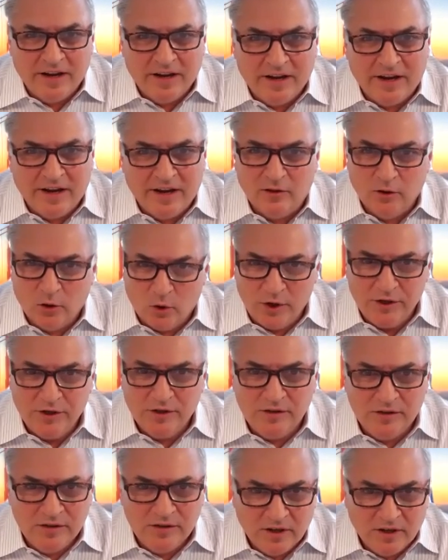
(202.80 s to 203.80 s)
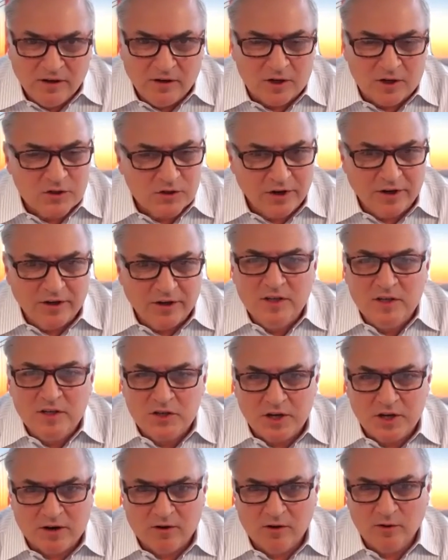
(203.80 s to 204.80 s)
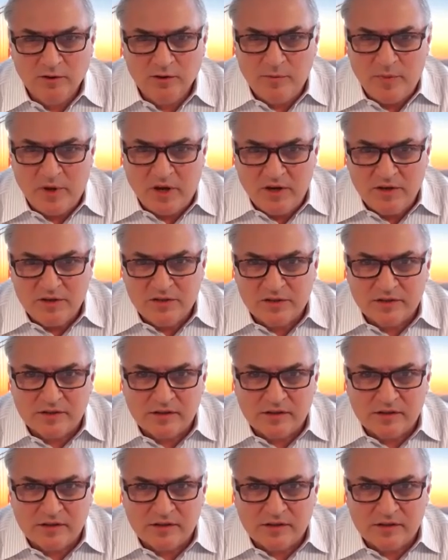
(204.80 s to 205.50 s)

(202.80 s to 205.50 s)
a loyal Australian shareholder base.